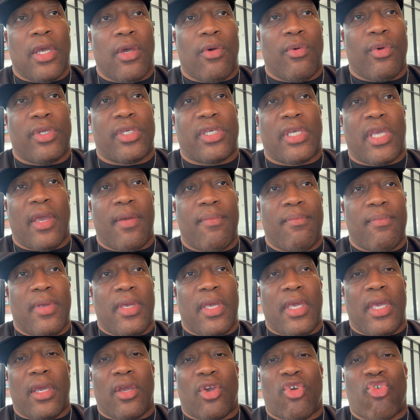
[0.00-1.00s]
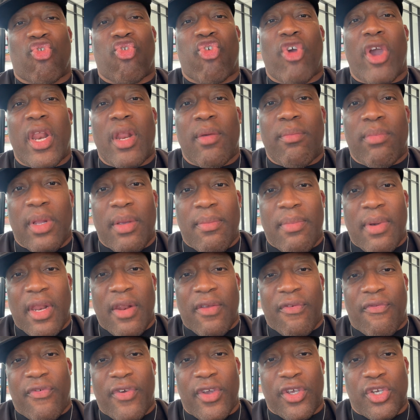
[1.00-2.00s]
which can be incredibly
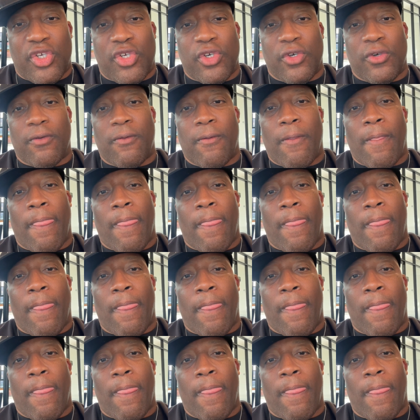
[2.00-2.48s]
beneficial.